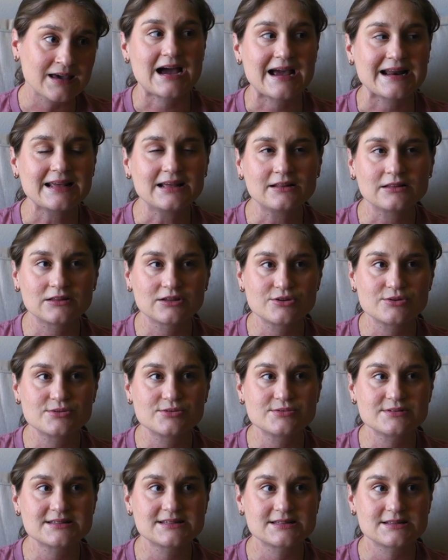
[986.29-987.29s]
I didn't
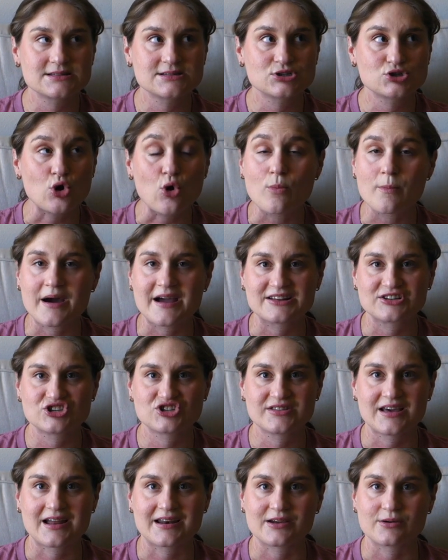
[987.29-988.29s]
lose so much
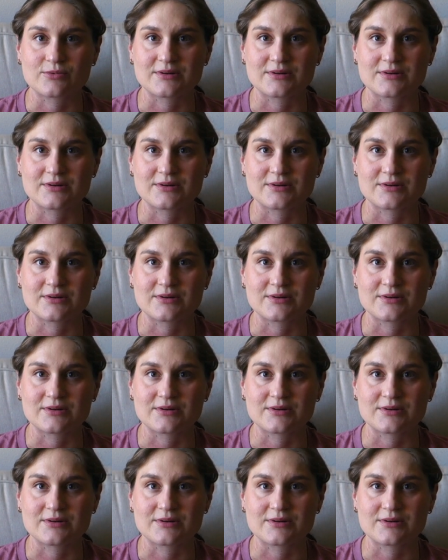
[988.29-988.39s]
that it